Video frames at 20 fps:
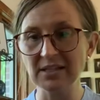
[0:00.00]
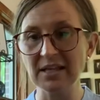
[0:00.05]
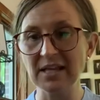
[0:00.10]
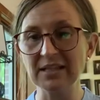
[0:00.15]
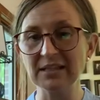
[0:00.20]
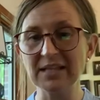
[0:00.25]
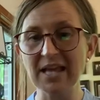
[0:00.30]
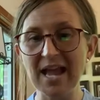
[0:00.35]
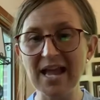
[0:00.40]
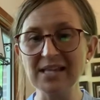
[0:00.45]
at
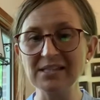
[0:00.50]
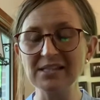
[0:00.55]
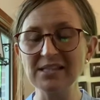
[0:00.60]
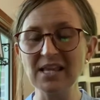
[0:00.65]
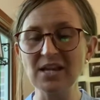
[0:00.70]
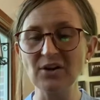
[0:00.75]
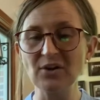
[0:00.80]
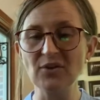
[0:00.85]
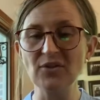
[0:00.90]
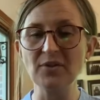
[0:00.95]
last
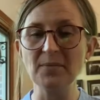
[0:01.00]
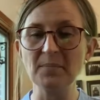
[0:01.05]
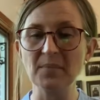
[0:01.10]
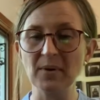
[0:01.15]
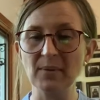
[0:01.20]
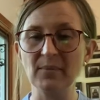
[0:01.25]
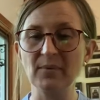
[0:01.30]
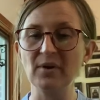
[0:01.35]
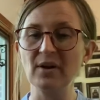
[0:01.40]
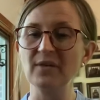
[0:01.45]
they heard the
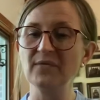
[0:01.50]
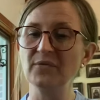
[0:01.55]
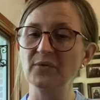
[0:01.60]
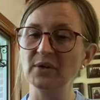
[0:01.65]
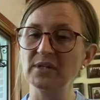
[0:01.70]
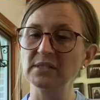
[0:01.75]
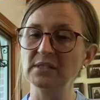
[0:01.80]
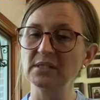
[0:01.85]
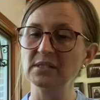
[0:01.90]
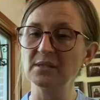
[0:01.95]
murmur of
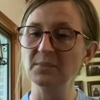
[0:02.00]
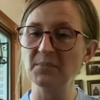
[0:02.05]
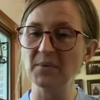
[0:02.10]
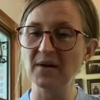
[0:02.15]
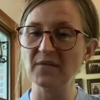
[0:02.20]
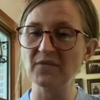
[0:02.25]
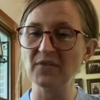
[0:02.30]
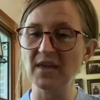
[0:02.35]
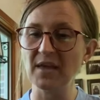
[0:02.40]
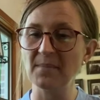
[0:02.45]
voices
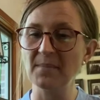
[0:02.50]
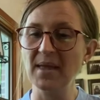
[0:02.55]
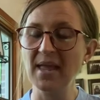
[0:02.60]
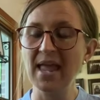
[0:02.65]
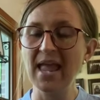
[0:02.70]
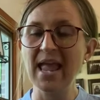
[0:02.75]
above them